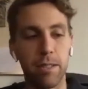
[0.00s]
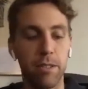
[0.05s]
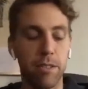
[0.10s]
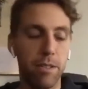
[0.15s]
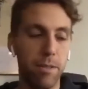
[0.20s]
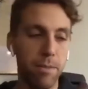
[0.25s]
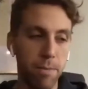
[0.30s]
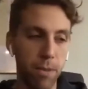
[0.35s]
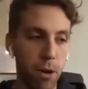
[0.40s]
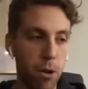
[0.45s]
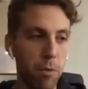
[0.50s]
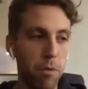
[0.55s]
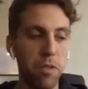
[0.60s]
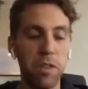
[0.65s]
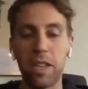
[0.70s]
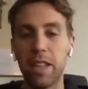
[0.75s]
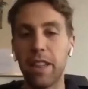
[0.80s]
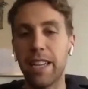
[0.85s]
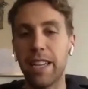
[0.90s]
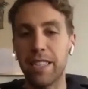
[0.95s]
or
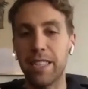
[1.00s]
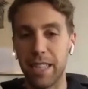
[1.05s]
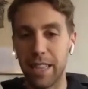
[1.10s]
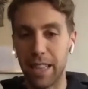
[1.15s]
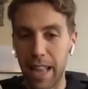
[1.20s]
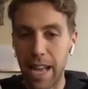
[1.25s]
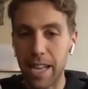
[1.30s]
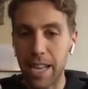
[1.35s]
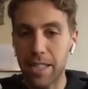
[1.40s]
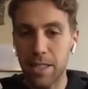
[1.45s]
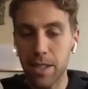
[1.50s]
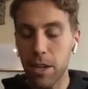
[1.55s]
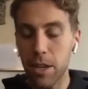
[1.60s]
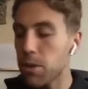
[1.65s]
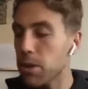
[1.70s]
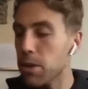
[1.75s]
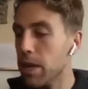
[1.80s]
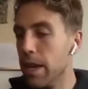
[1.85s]
hopefully less and less though.